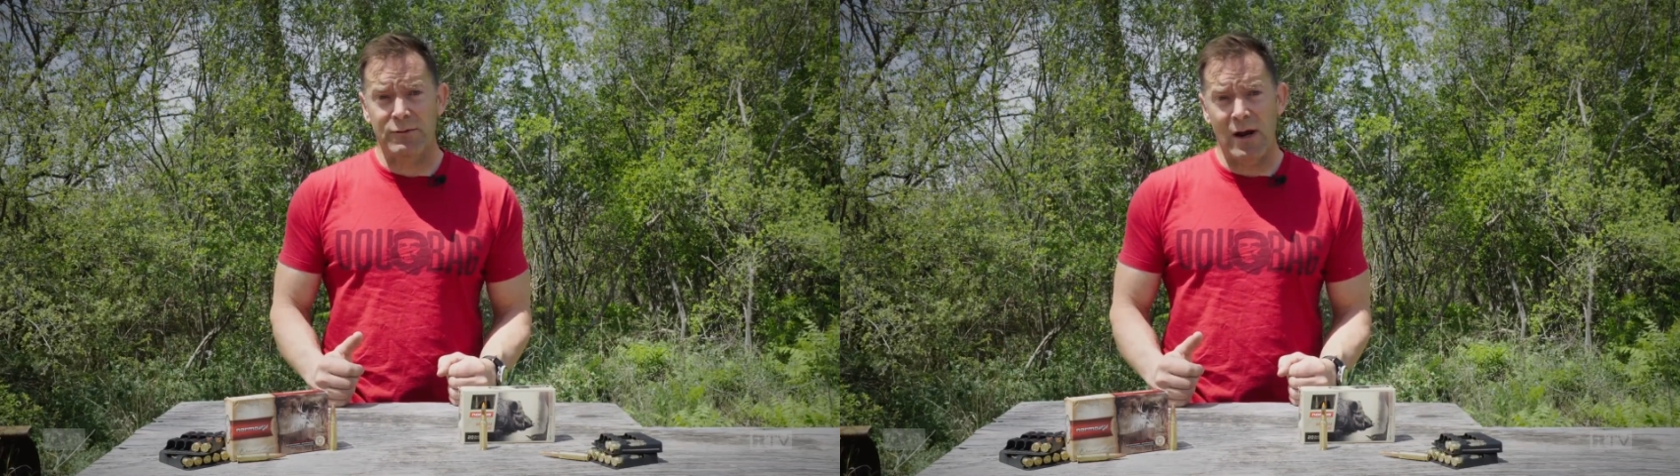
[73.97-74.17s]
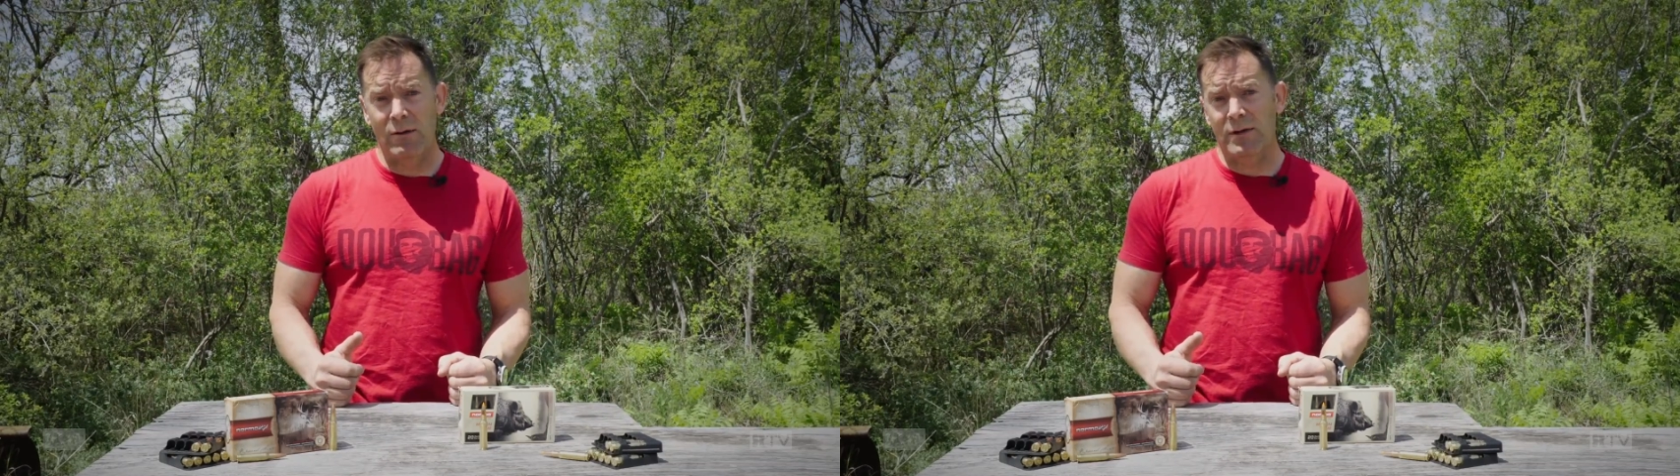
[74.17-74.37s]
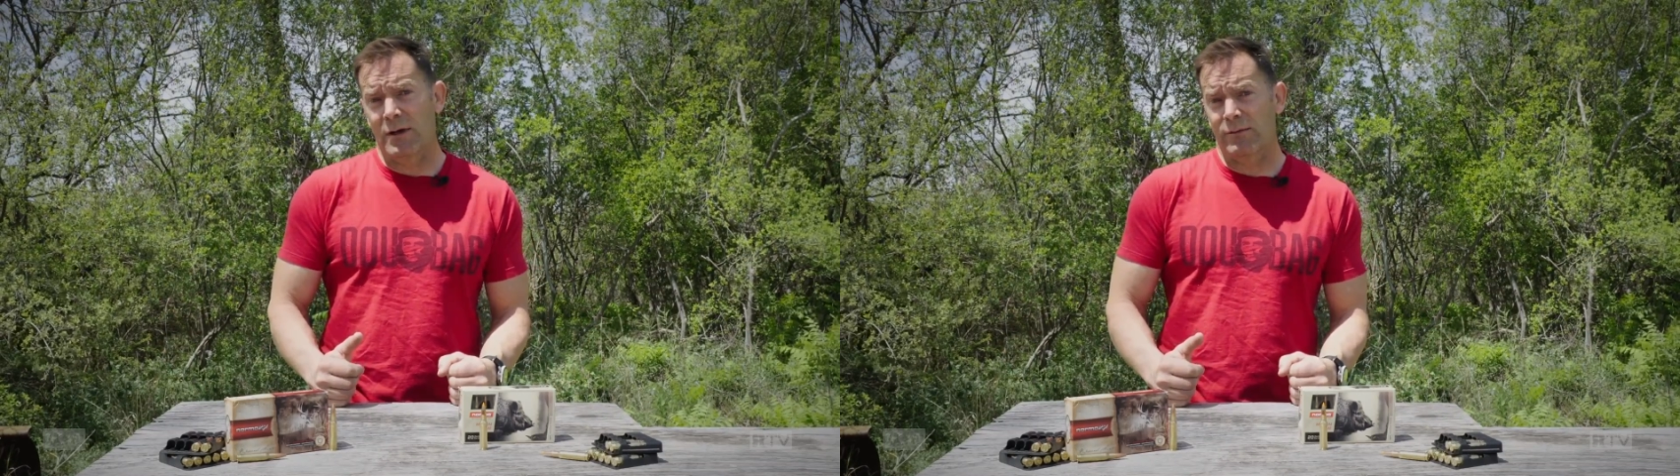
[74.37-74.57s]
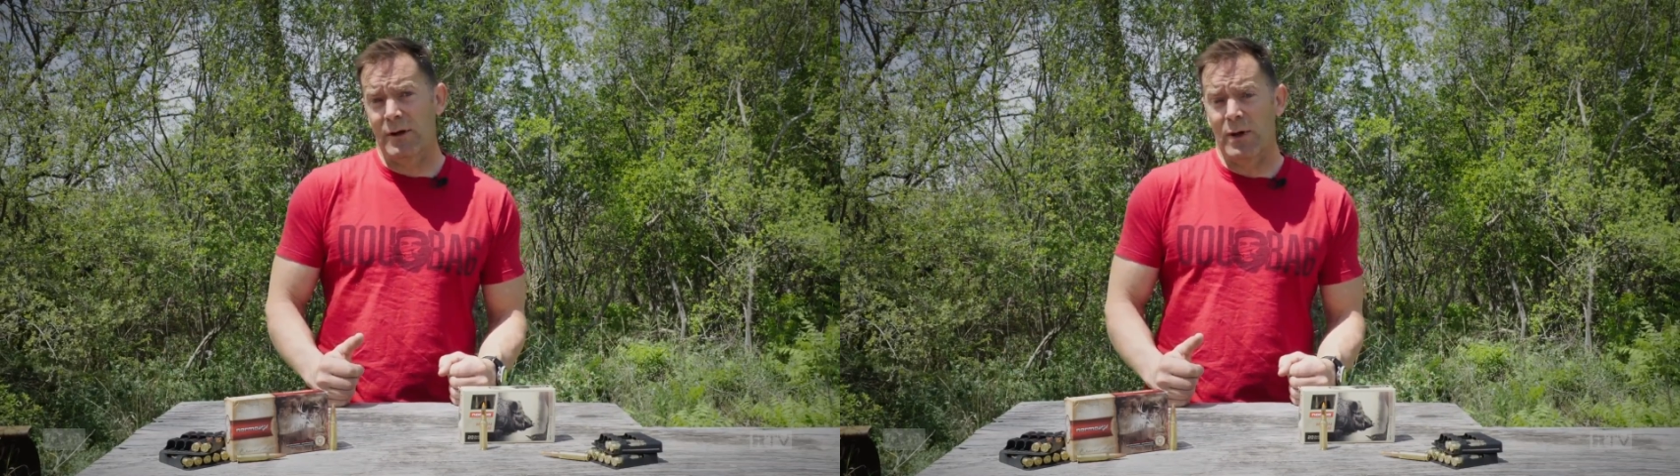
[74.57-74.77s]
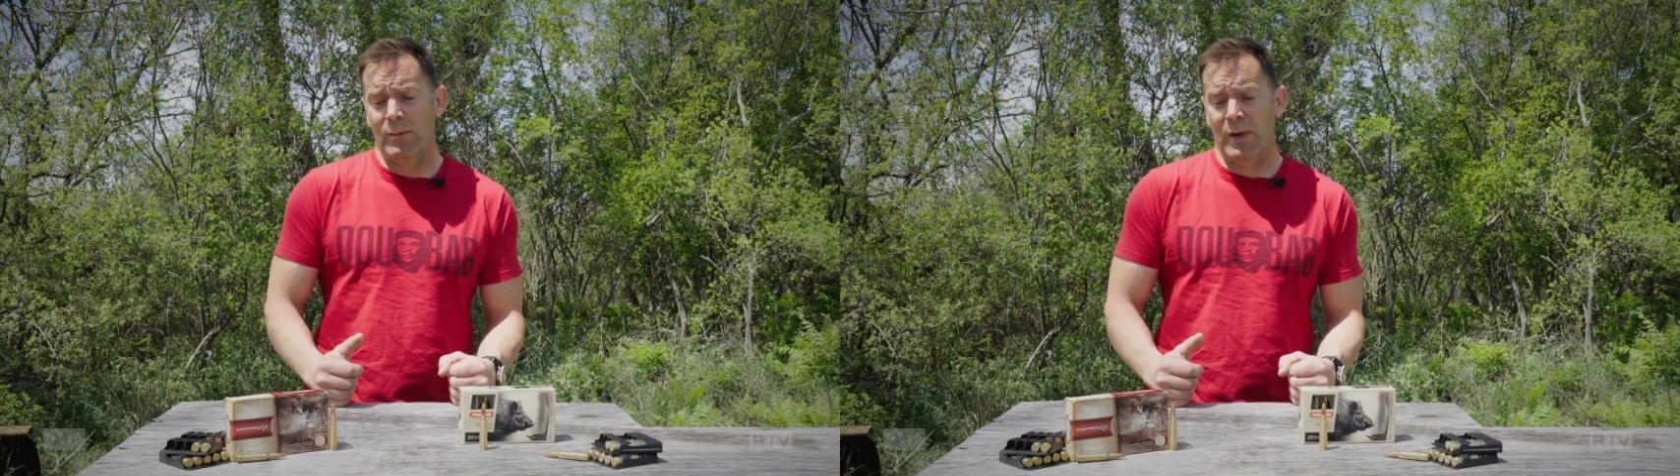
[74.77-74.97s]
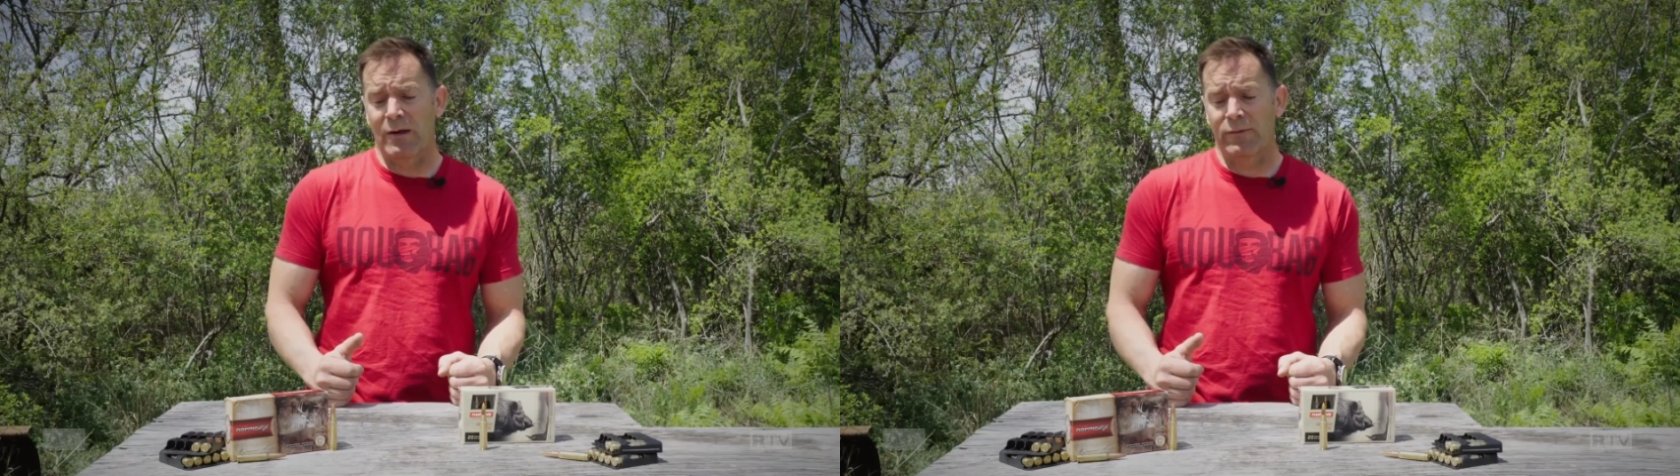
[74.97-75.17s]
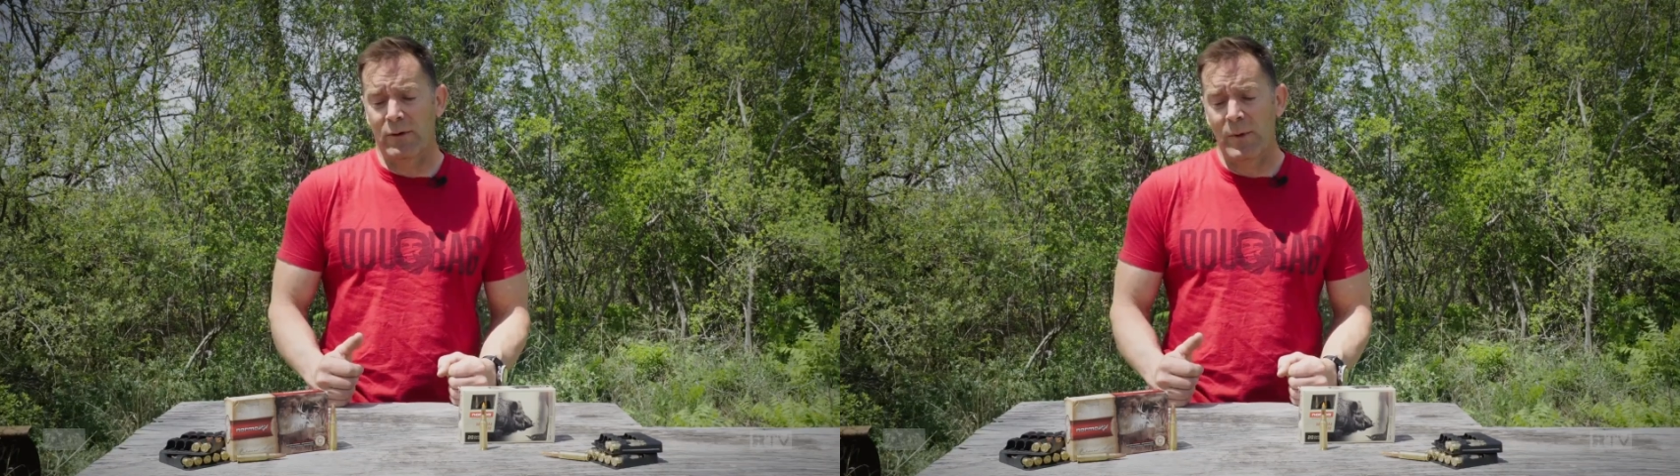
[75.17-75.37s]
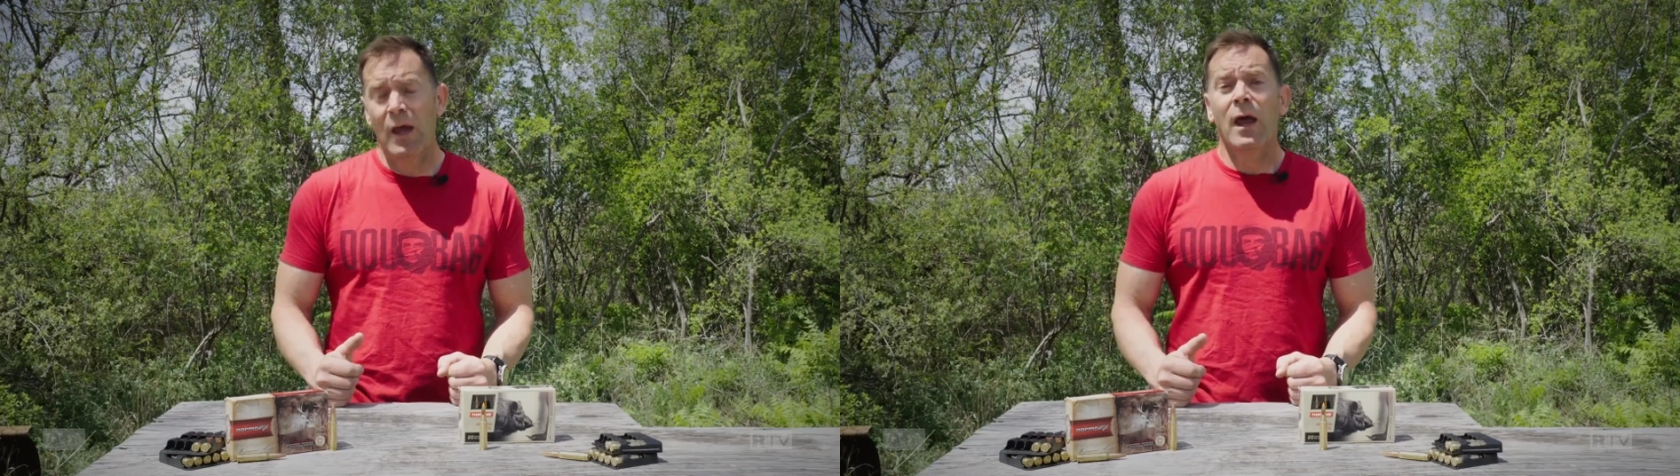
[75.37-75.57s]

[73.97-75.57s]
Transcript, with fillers: round in a three-weight platform,